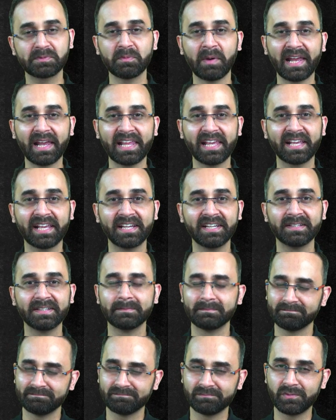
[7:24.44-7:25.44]
smiling,
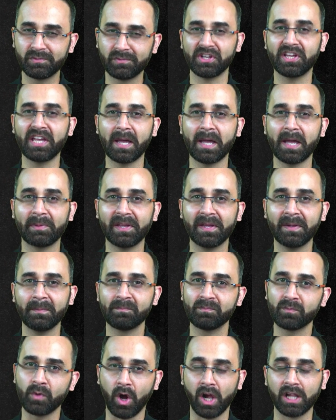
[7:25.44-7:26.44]
stay
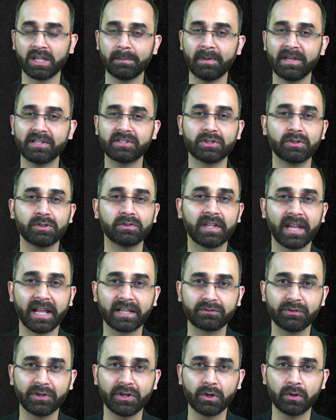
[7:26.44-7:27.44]
happy, all the best, see you in the
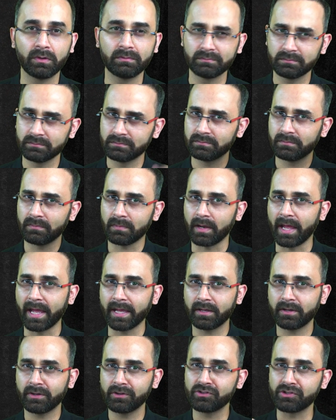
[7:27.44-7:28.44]
next video.
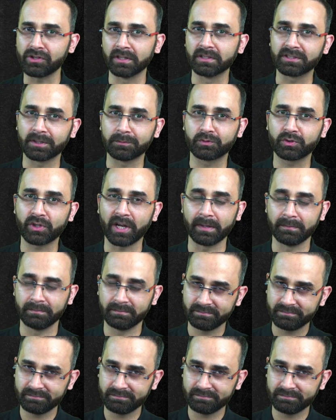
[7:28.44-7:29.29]
Like, share, subscribe.